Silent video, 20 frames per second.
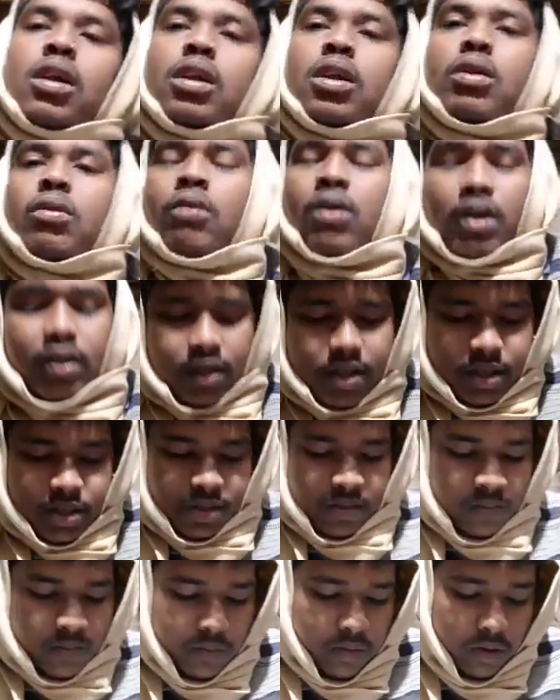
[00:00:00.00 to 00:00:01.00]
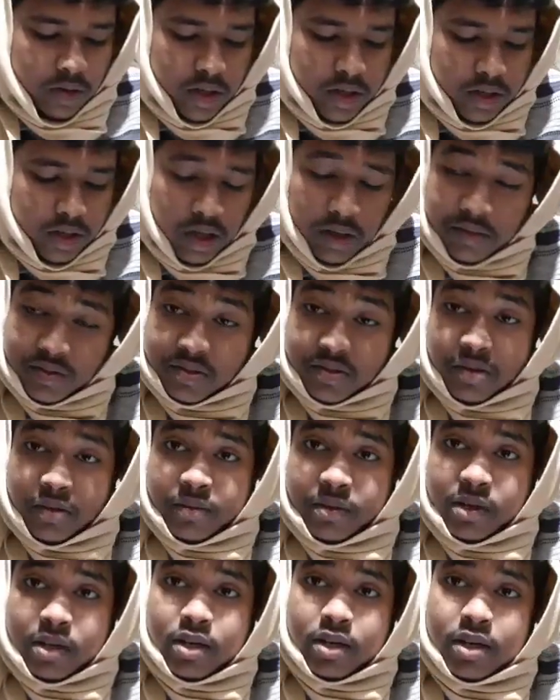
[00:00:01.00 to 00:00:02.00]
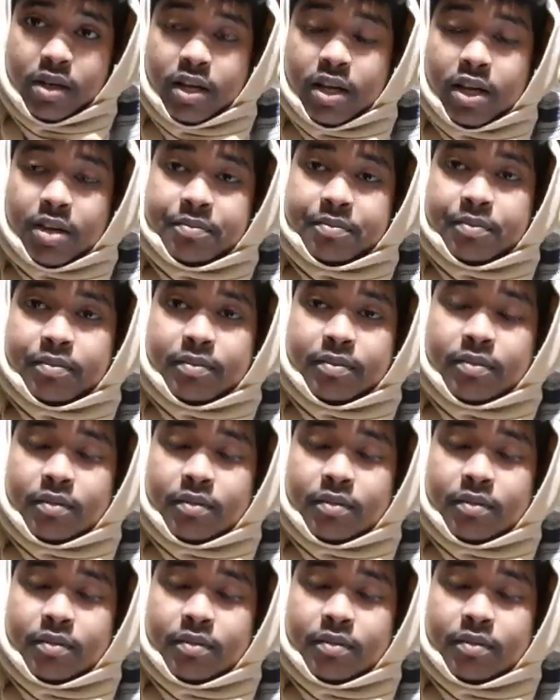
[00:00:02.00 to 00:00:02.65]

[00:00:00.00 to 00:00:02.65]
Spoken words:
Now one thing important comes from here.